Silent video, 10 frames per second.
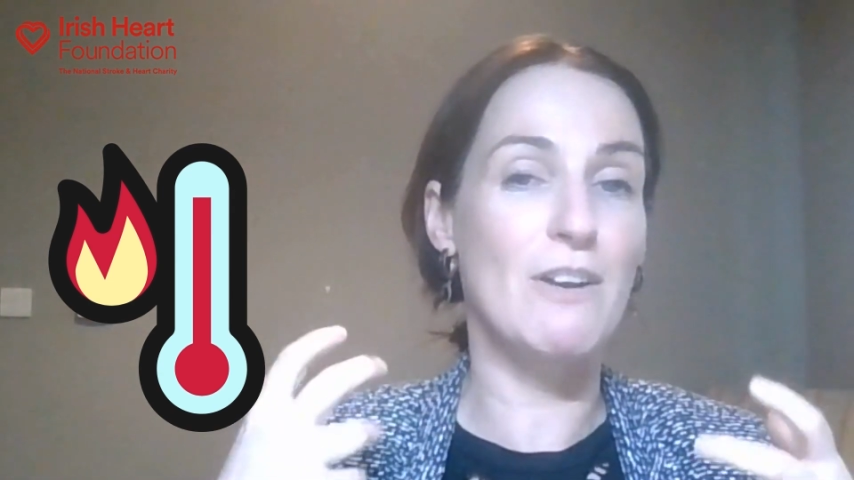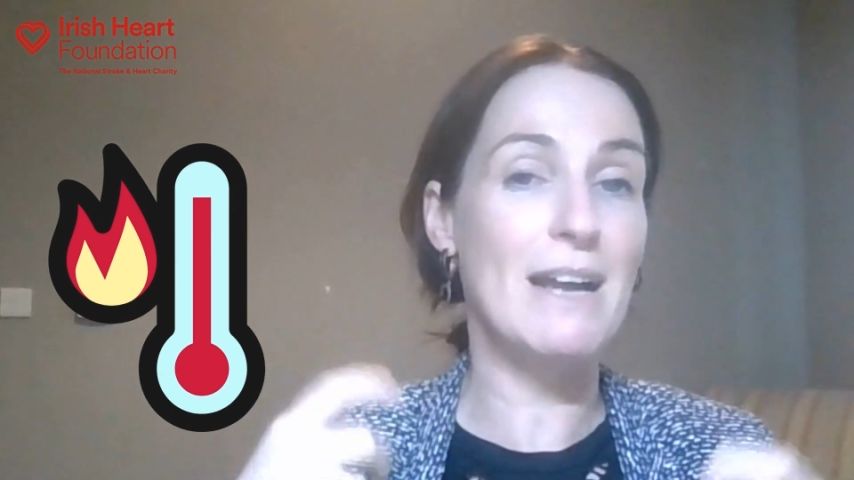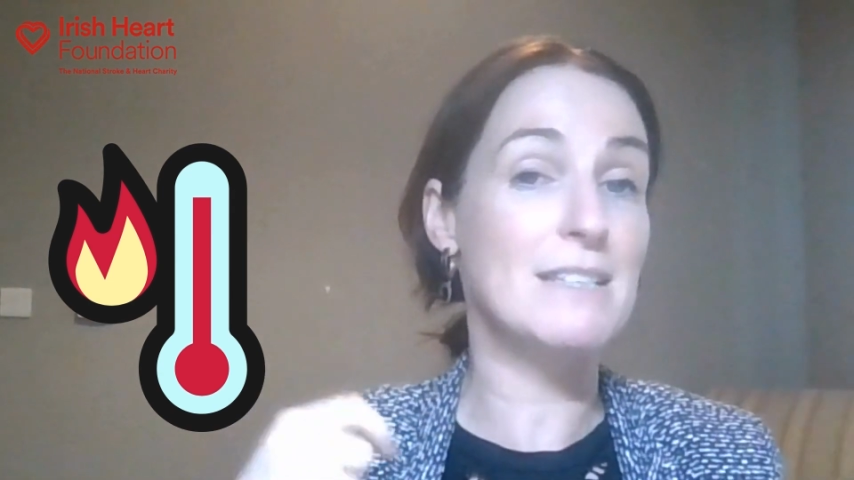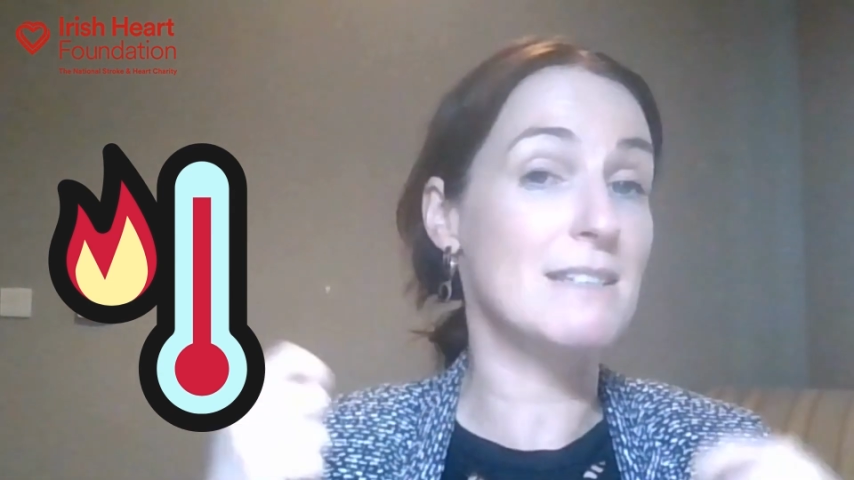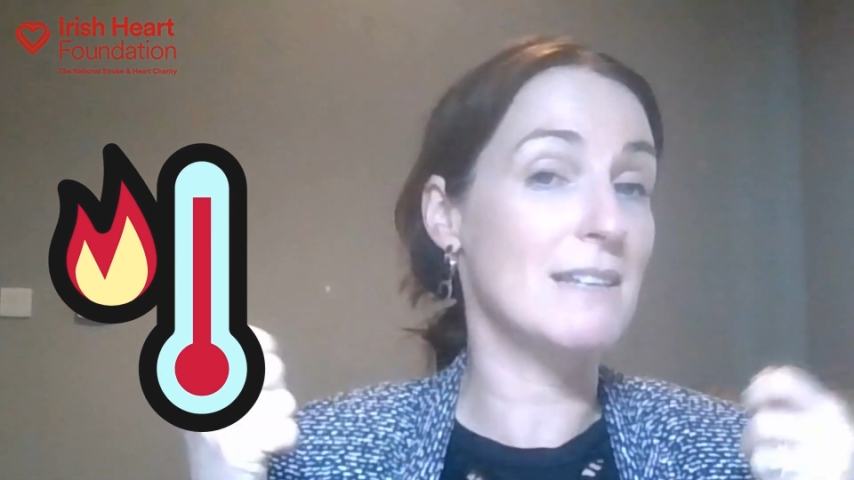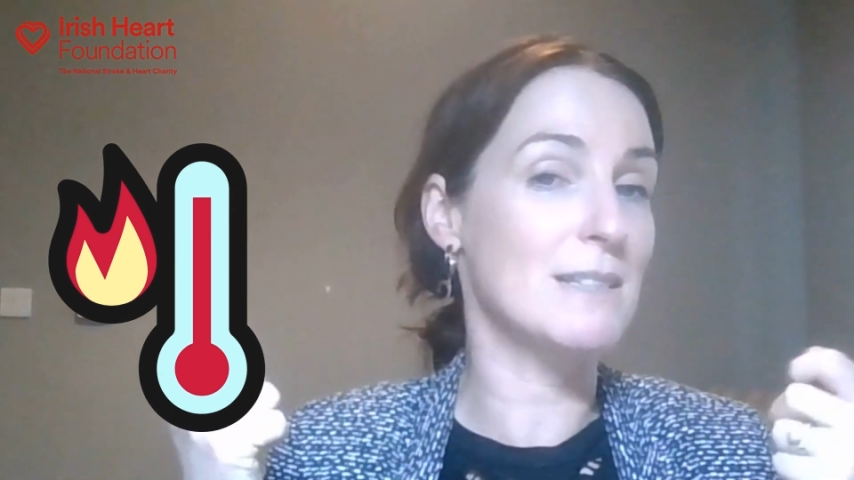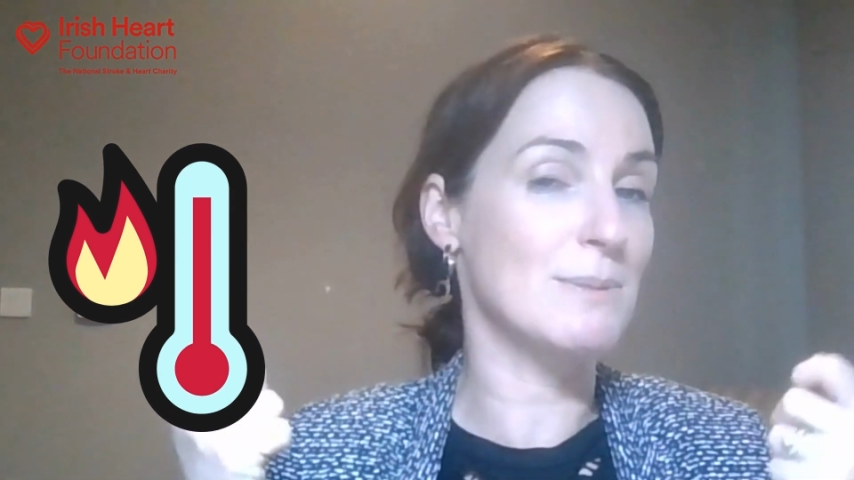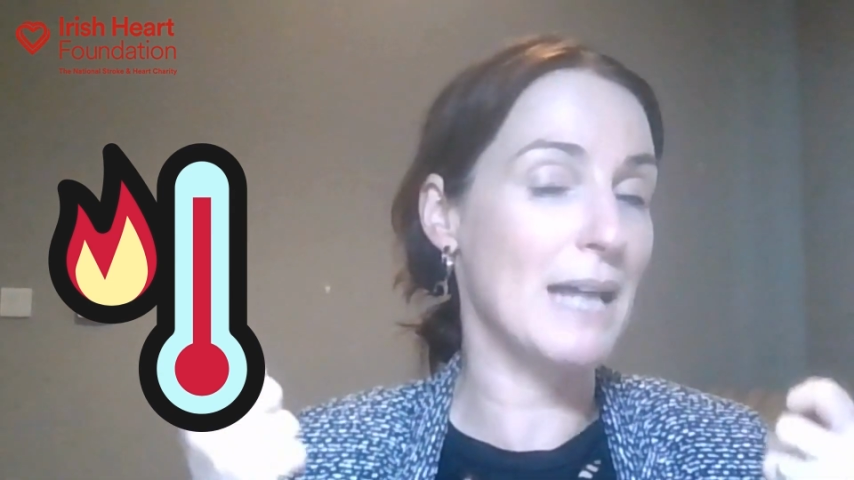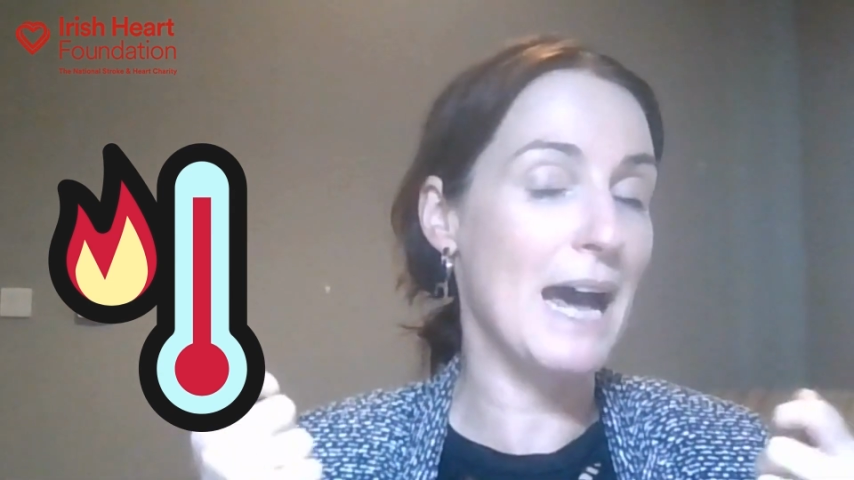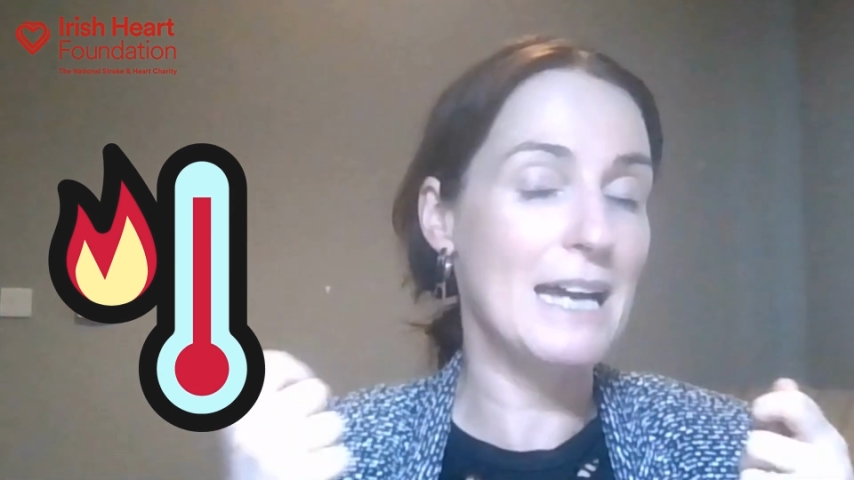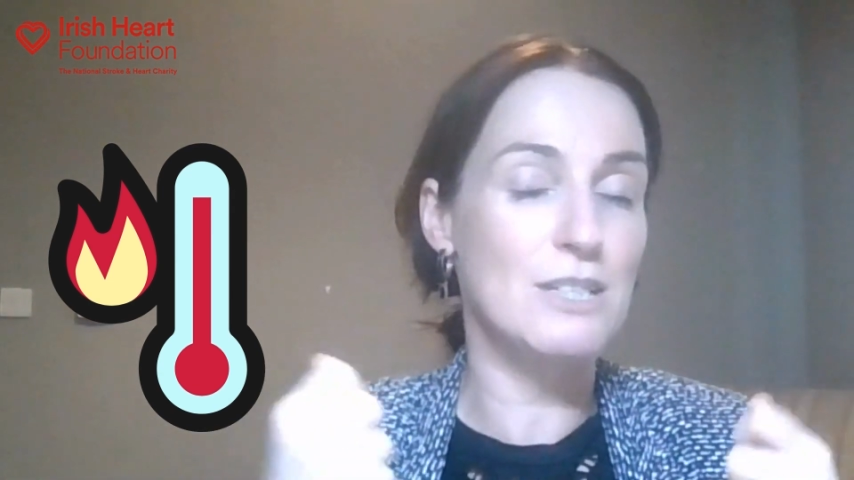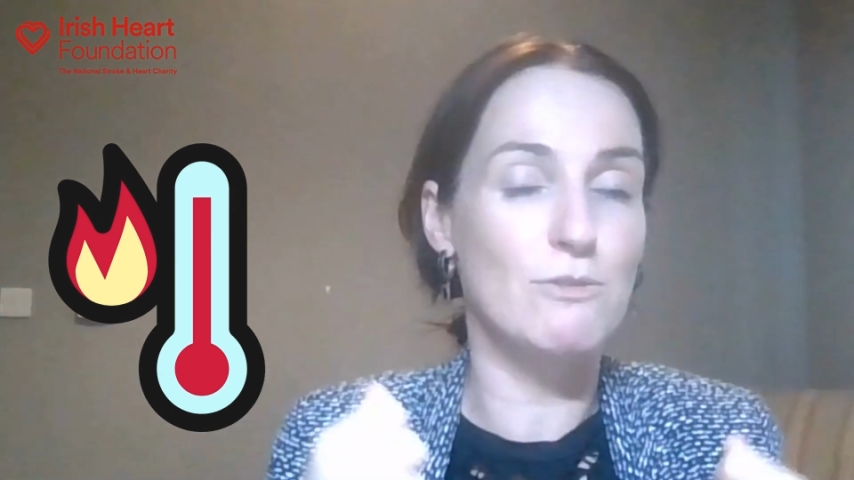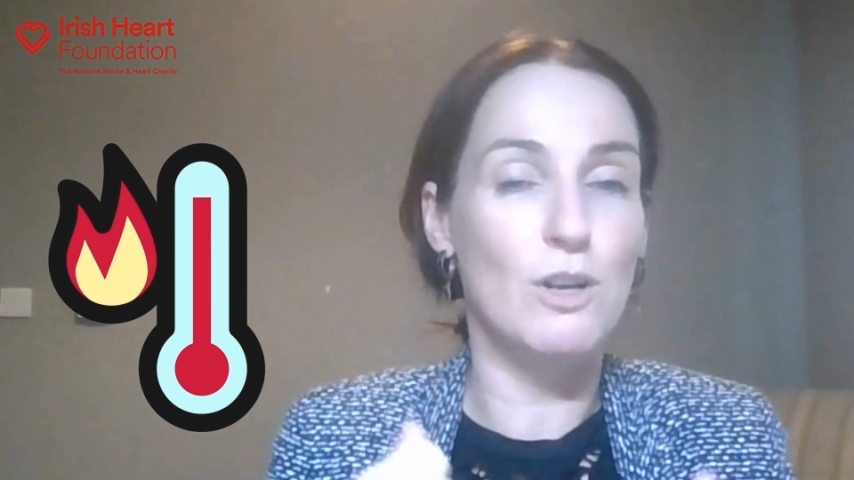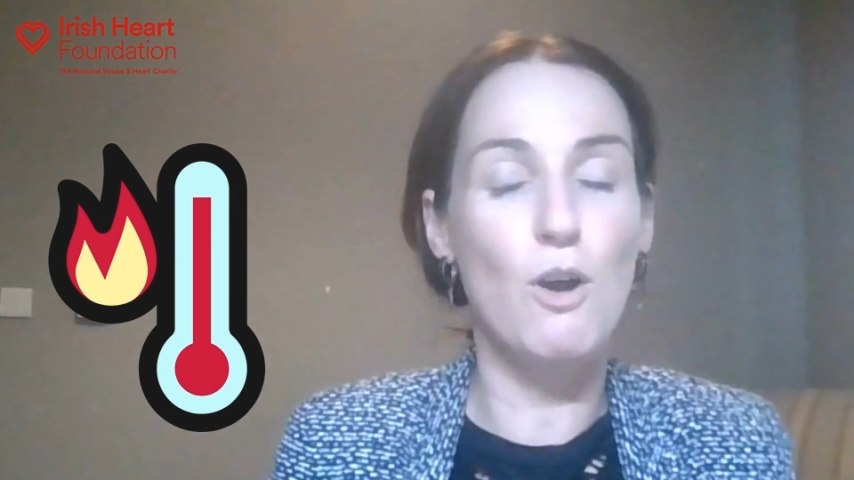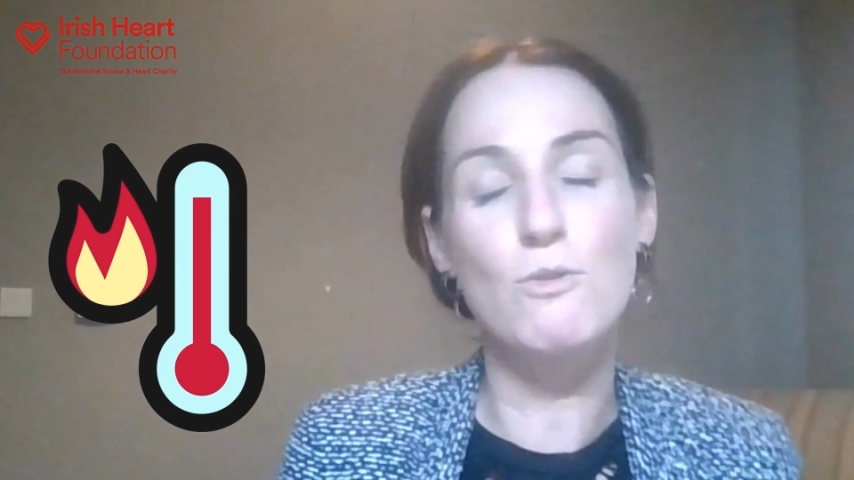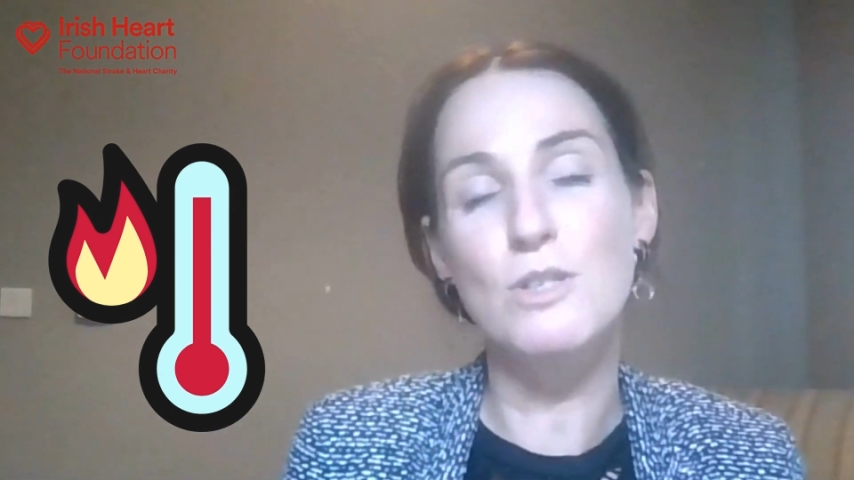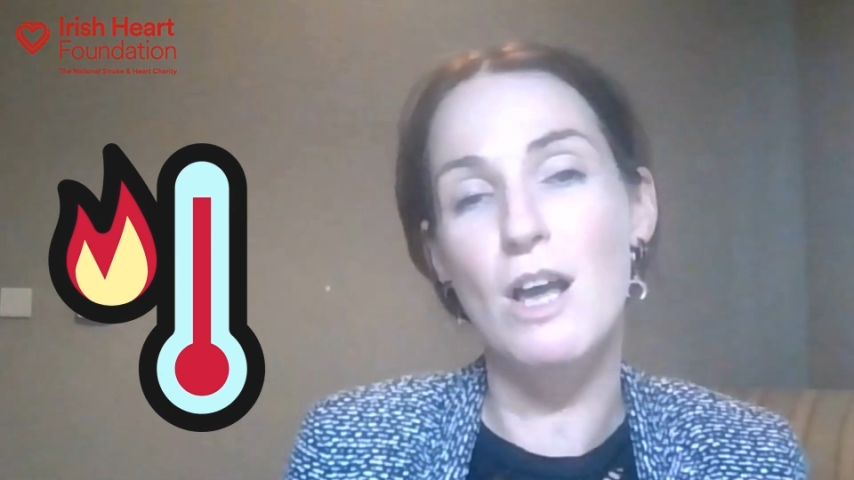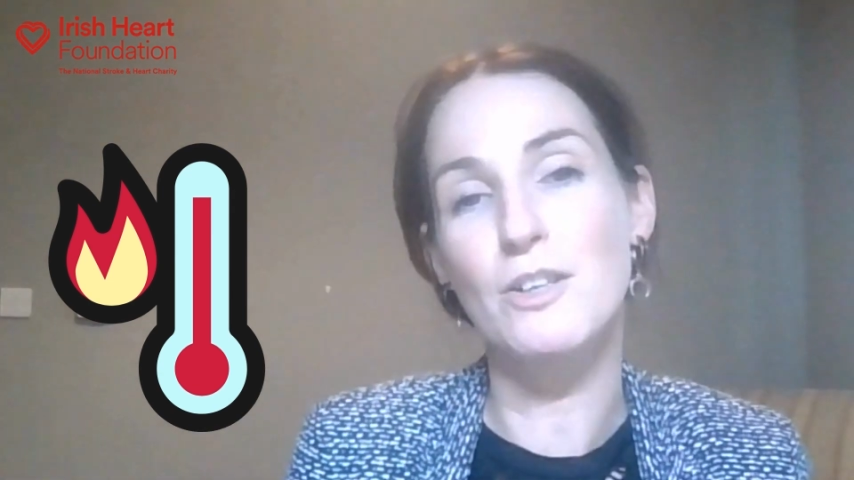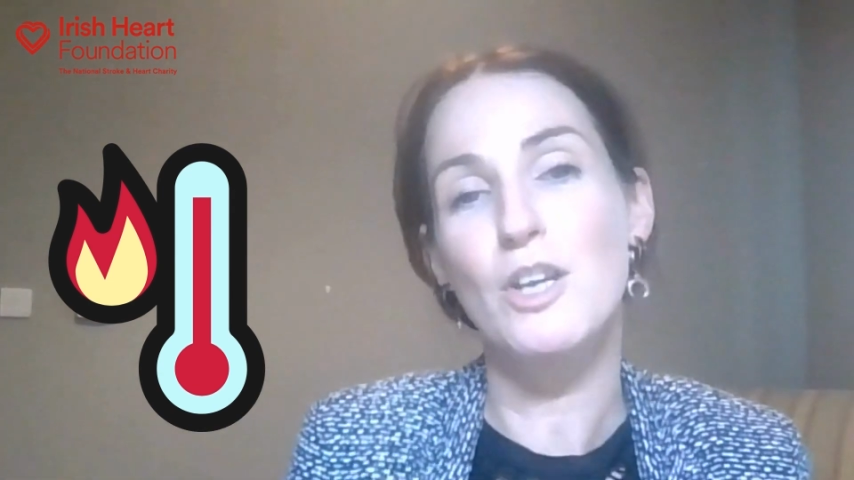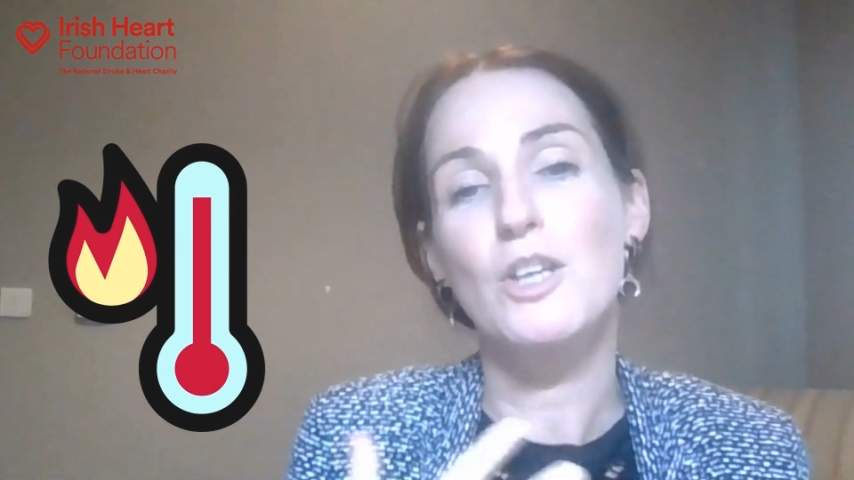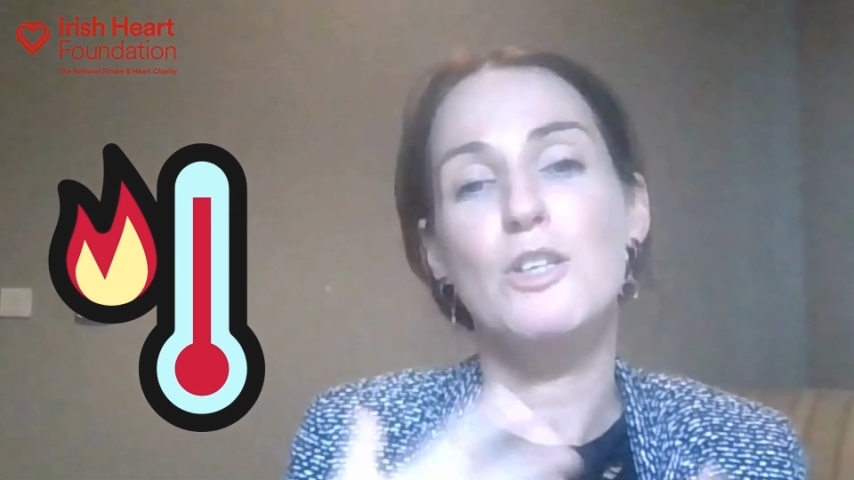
exercise with a hat or a coat on,